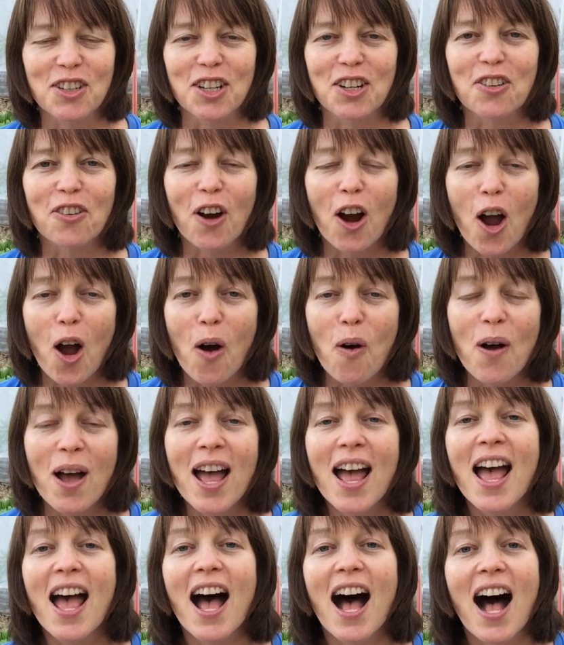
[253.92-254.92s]
can grow.
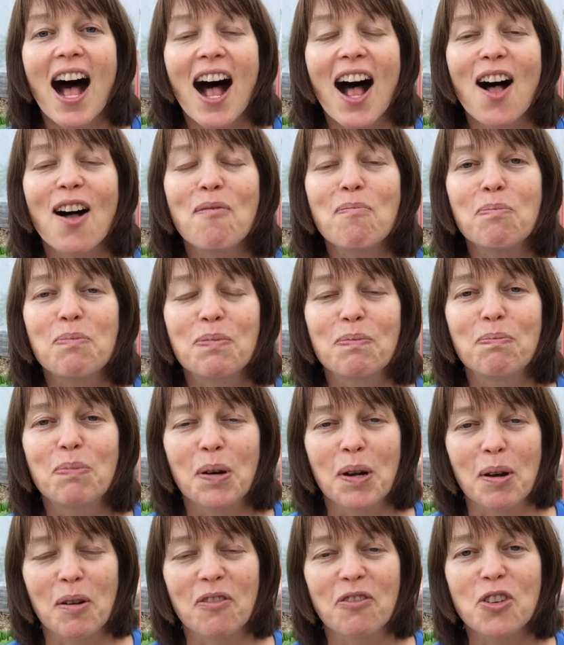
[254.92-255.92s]
I'll
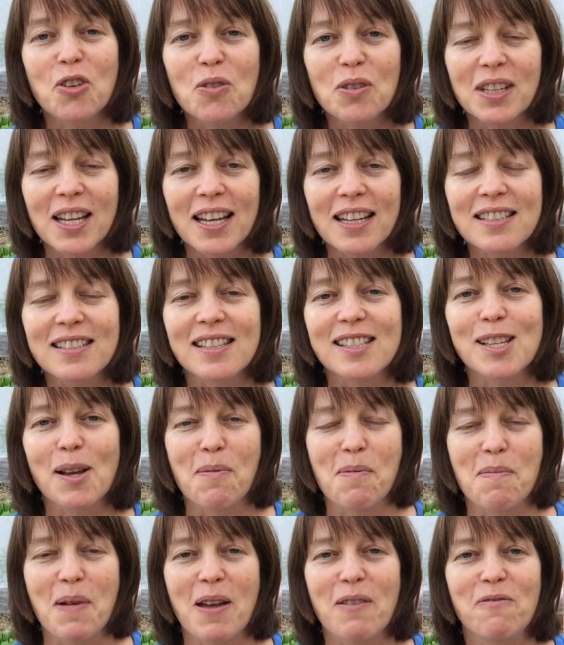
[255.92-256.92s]
put a few links to some
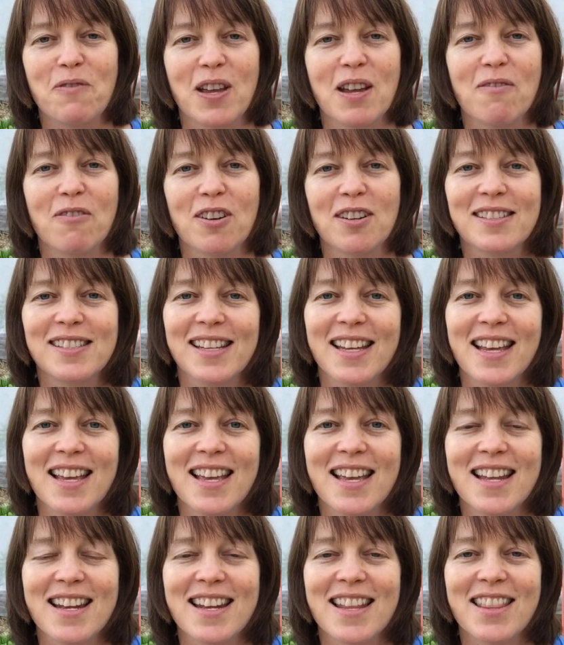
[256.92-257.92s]
of my favorites
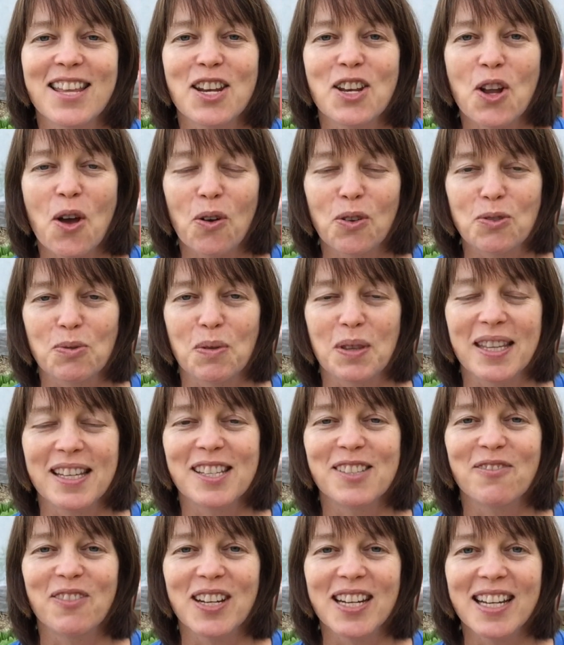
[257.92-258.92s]
in the notes with
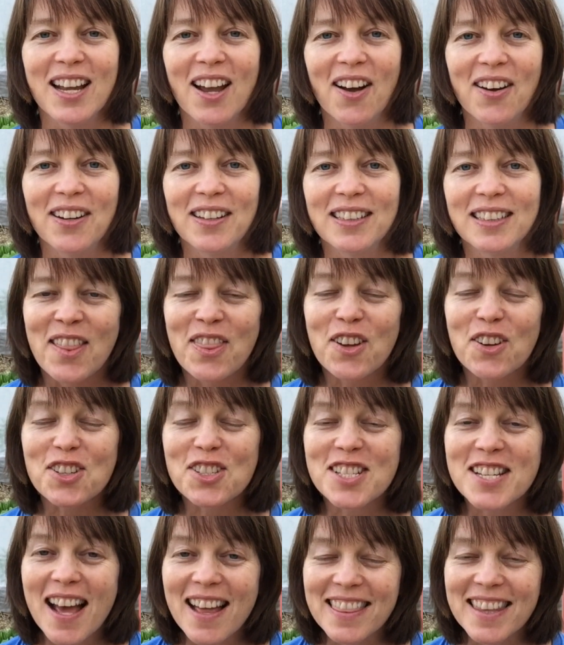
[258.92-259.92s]
this video. There's
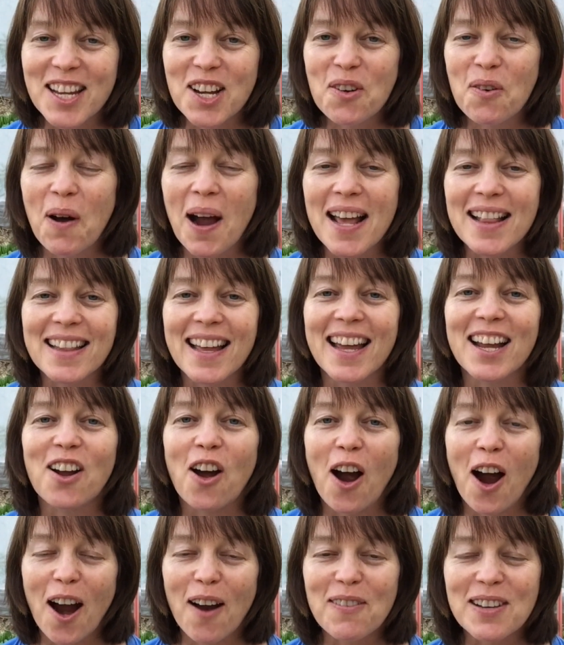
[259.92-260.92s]
nothing quite like
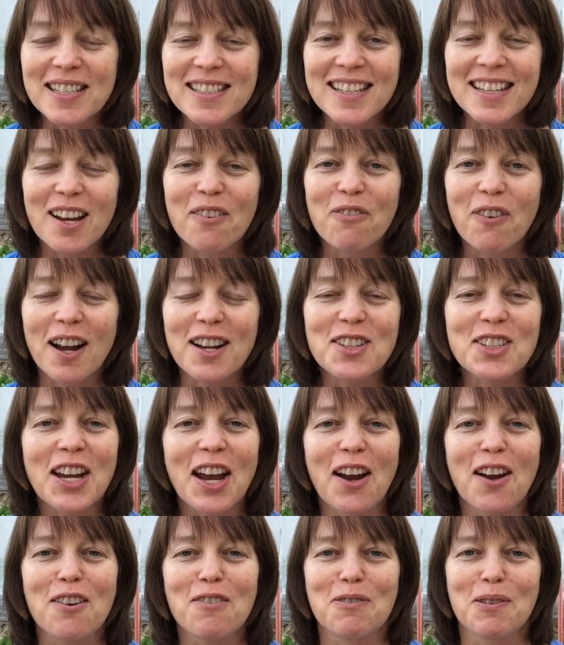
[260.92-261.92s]
harvesting a fresh
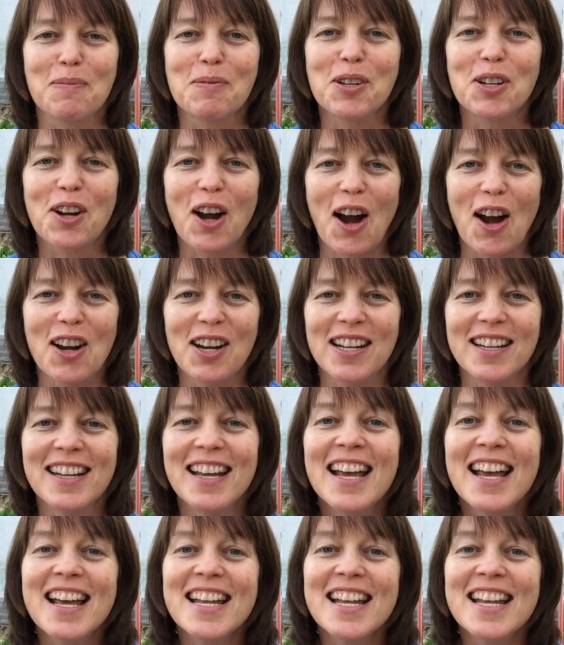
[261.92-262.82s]
carrot from your garden,